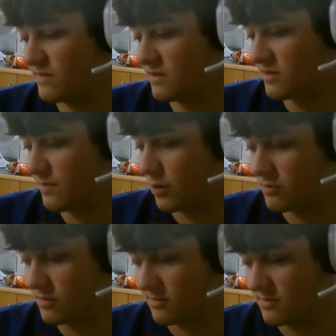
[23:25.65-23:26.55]

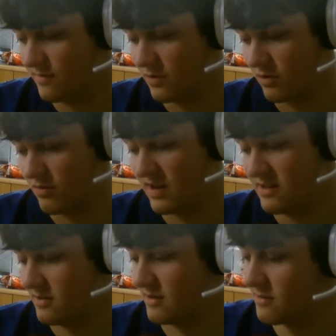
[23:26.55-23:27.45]
disposals of non-current
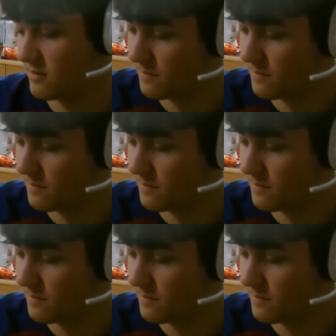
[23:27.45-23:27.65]
assets.